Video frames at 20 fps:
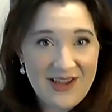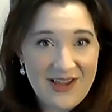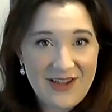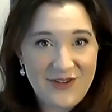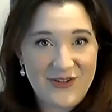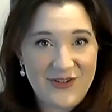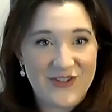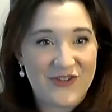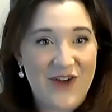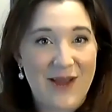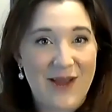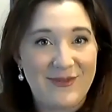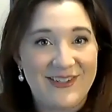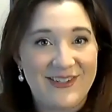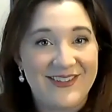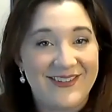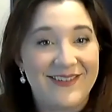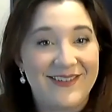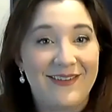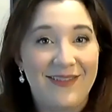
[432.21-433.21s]
you described
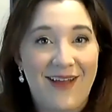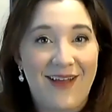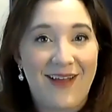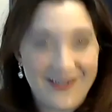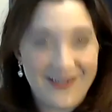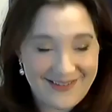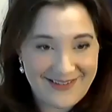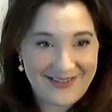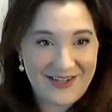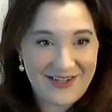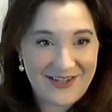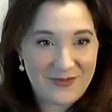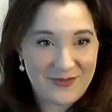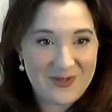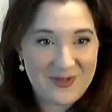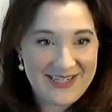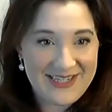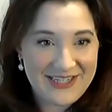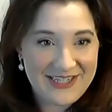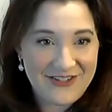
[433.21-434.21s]
it as a closet of
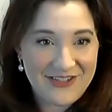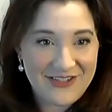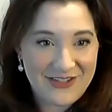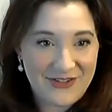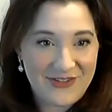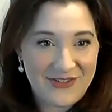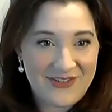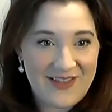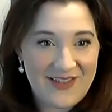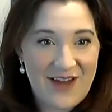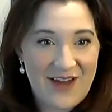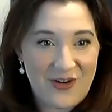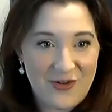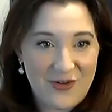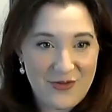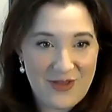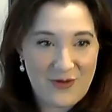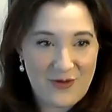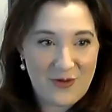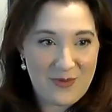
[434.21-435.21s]
materials that
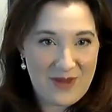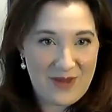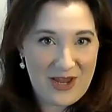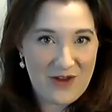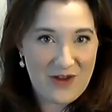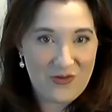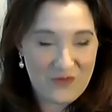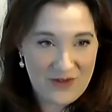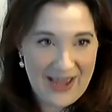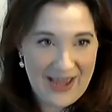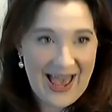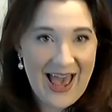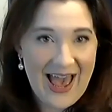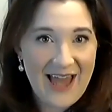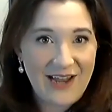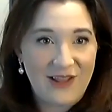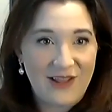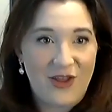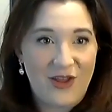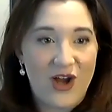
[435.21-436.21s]
are that were being
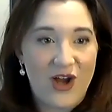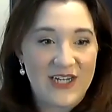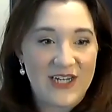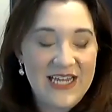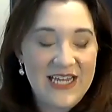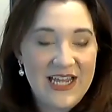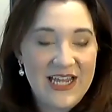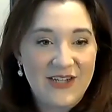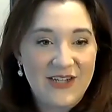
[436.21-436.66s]
cataloged